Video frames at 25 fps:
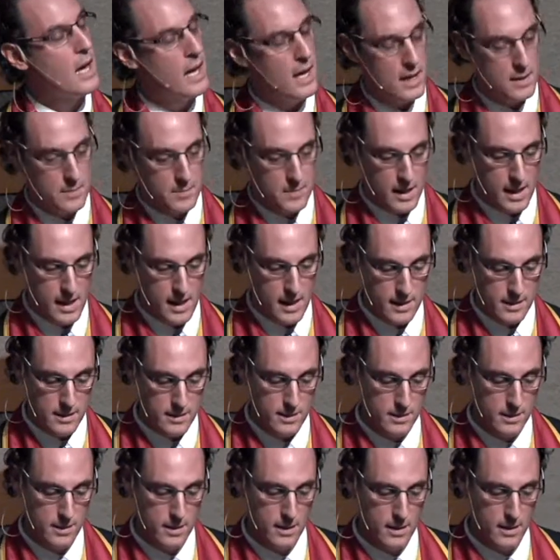timeline.
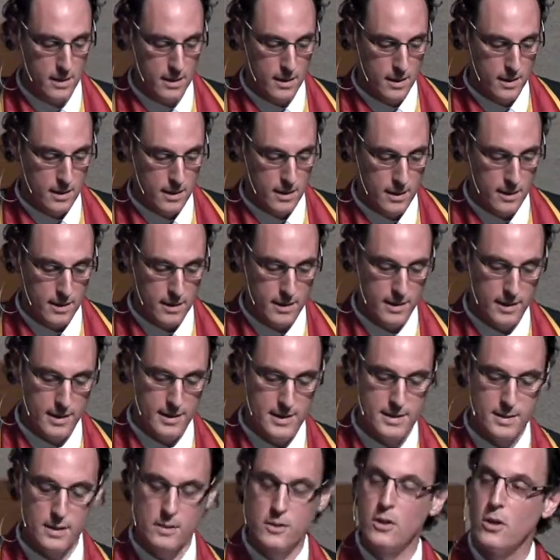It
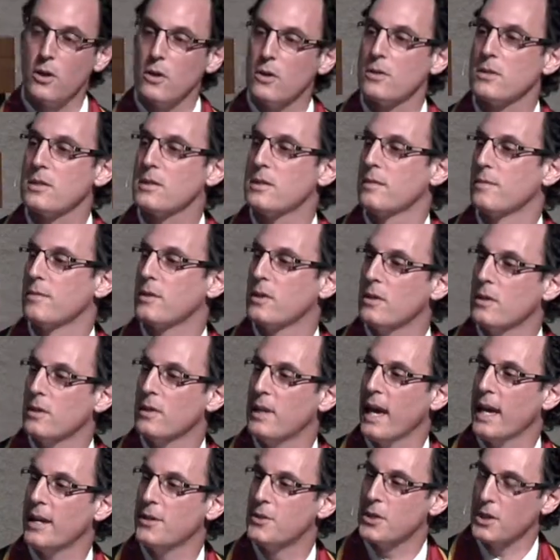is a curse of good
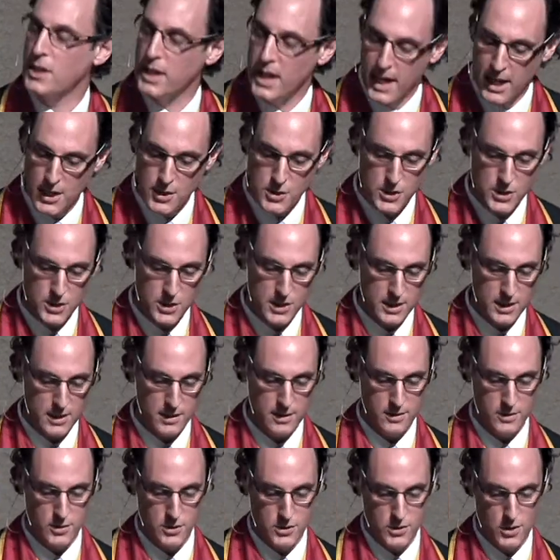education
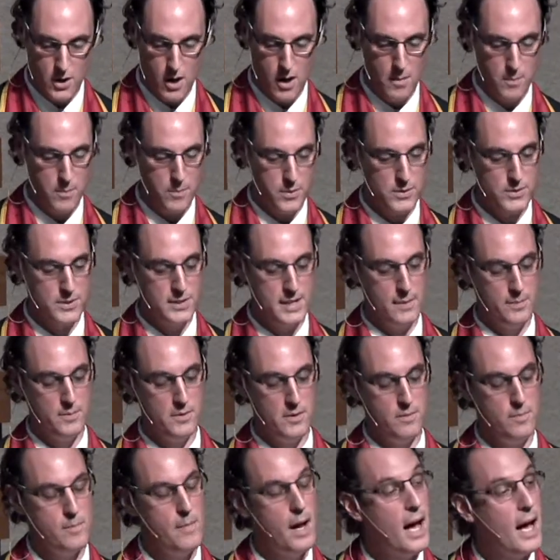and a sharp,
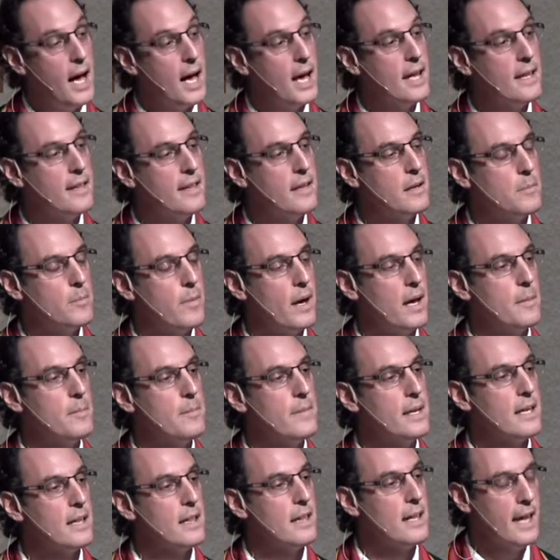perceptive mind that by
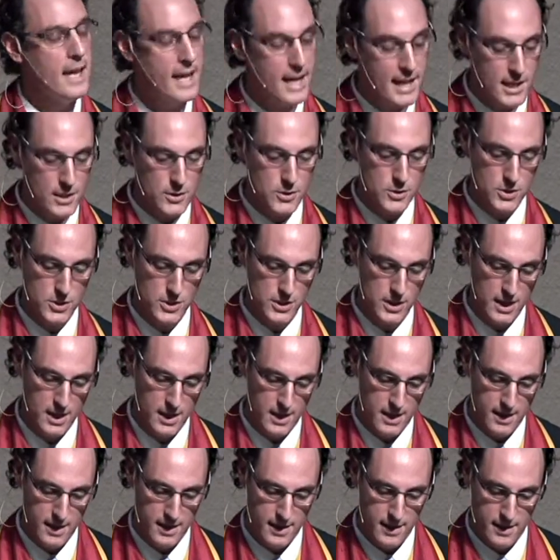middle age
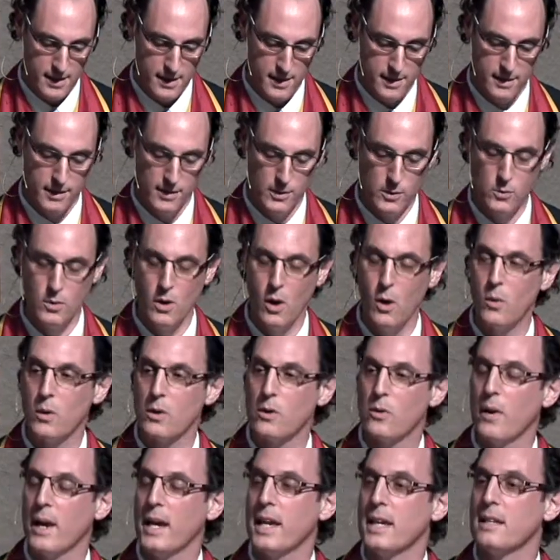you know a
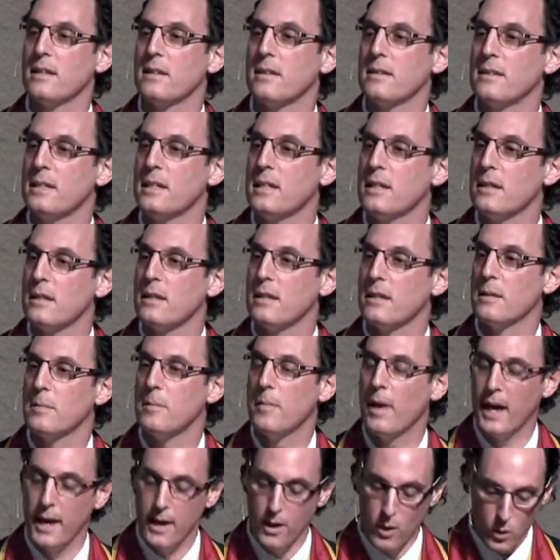great deal, and
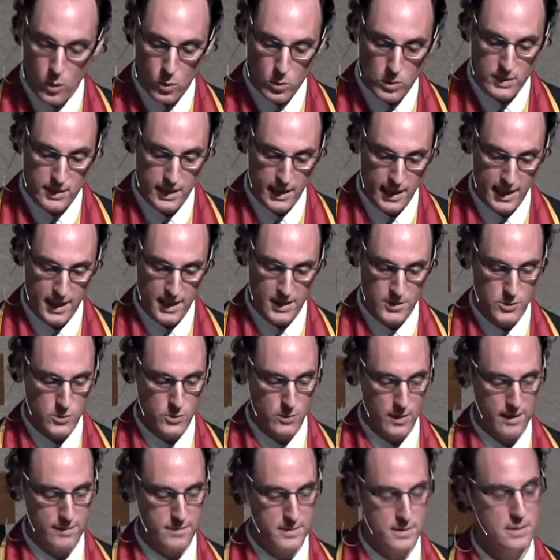by old age you
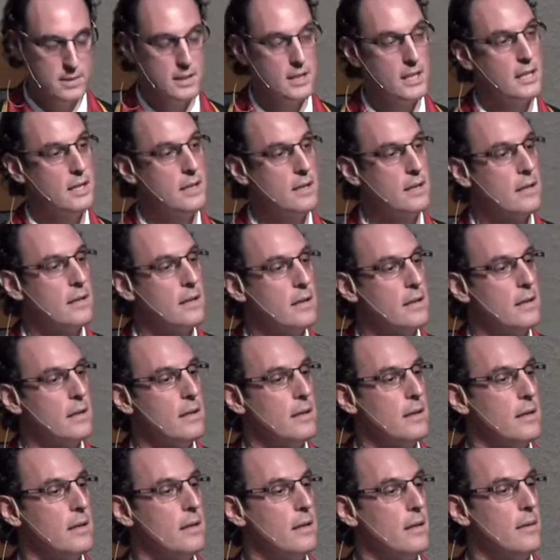have seen
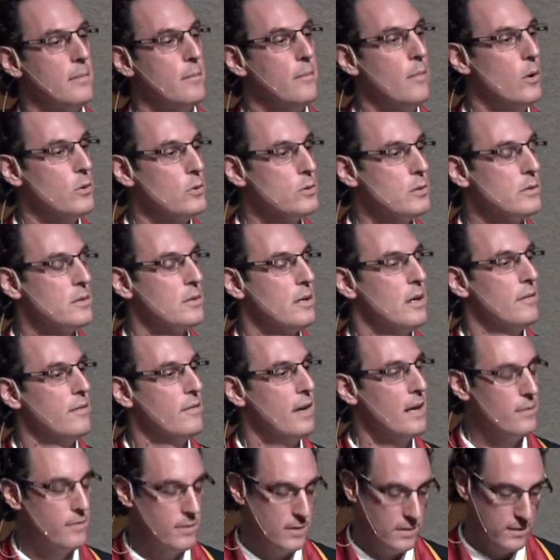most of
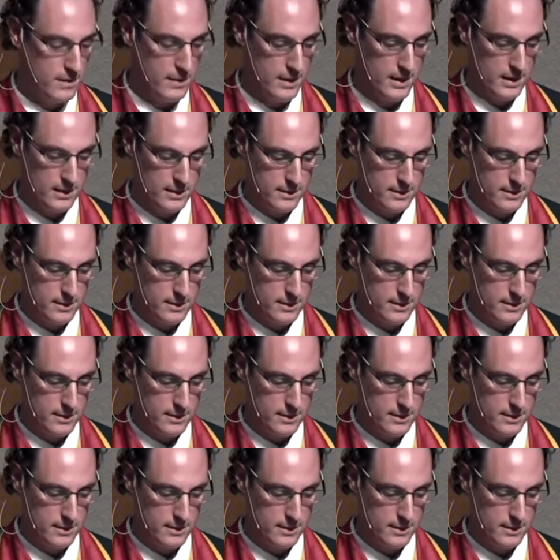everything.